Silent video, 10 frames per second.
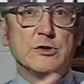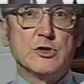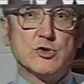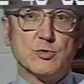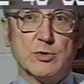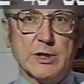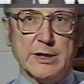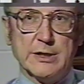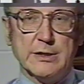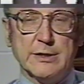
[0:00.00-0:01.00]

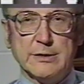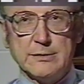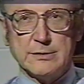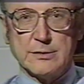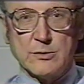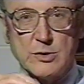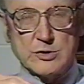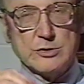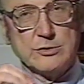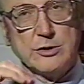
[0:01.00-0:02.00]
tissue-related
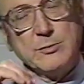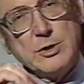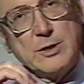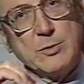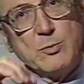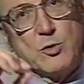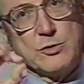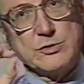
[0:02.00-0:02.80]
questions are going to become important.